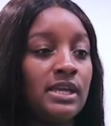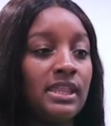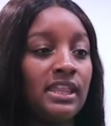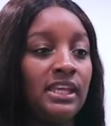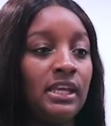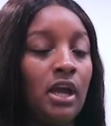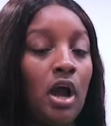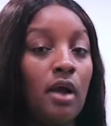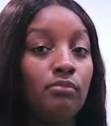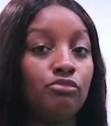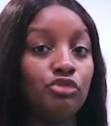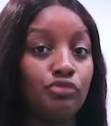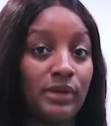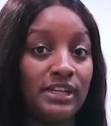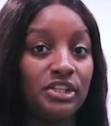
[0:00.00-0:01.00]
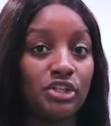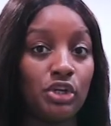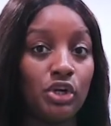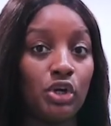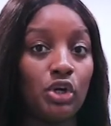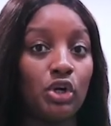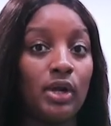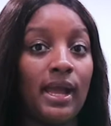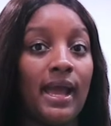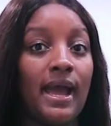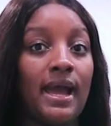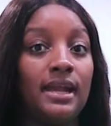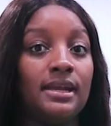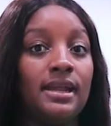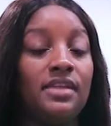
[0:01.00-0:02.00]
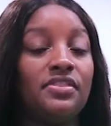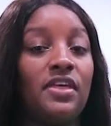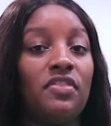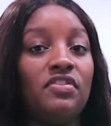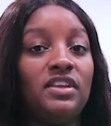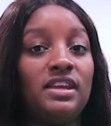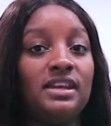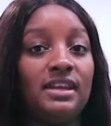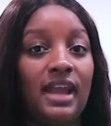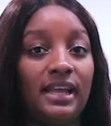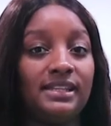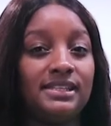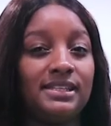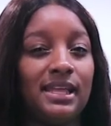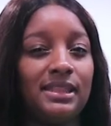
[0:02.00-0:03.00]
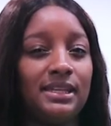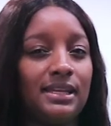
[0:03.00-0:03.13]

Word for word: the um, dresser and then the nightstand.